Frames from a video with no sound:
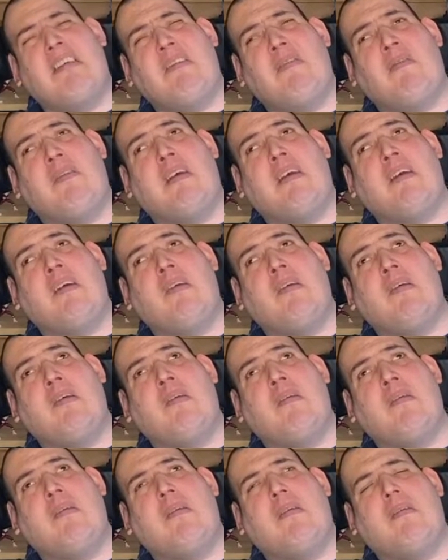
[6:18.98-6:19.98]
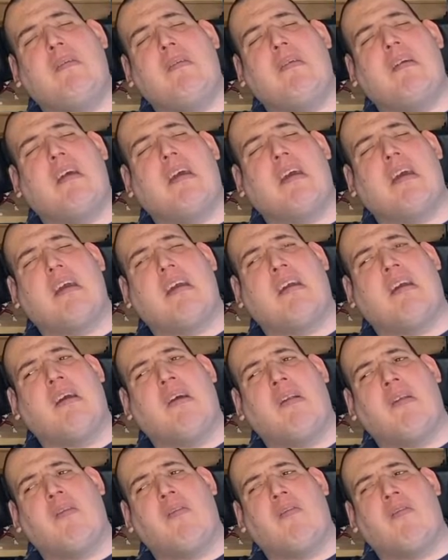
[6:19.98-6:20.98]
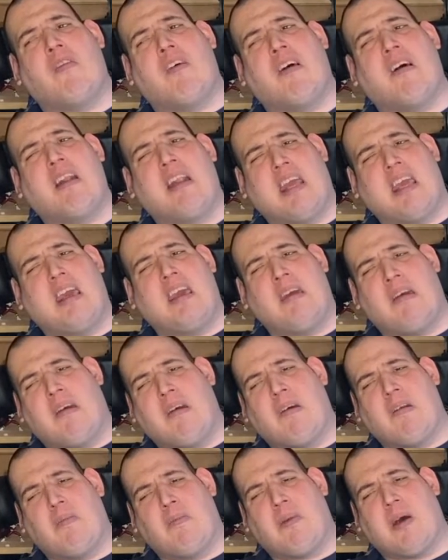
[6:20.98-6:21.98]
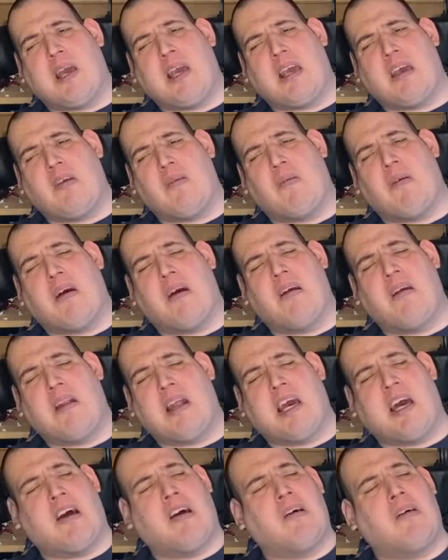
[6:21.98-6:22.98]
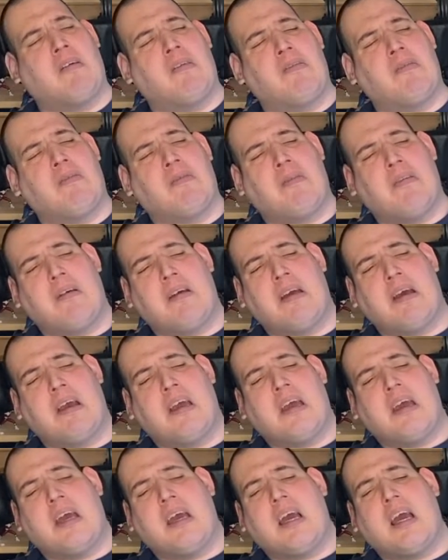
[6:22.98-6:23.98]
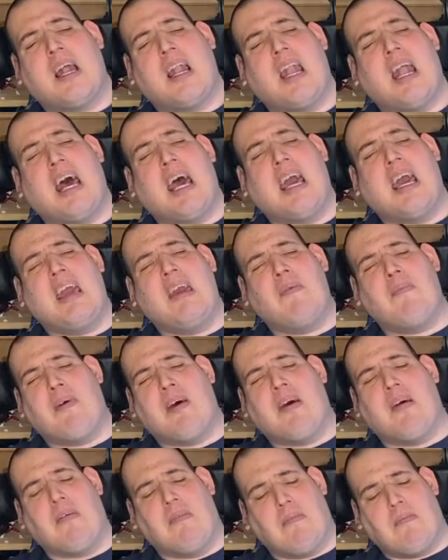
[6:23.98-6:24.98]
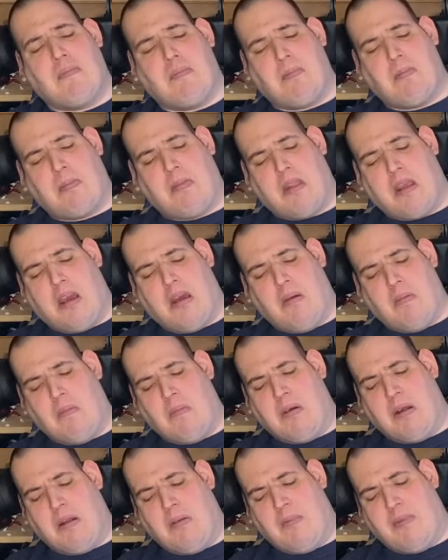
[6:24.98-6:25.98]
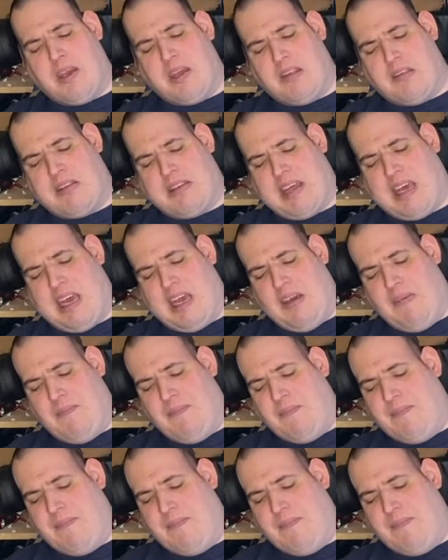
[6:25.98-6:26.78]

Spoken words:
you couldn't find it, you could make your own out of clay, but wouldn't be the same.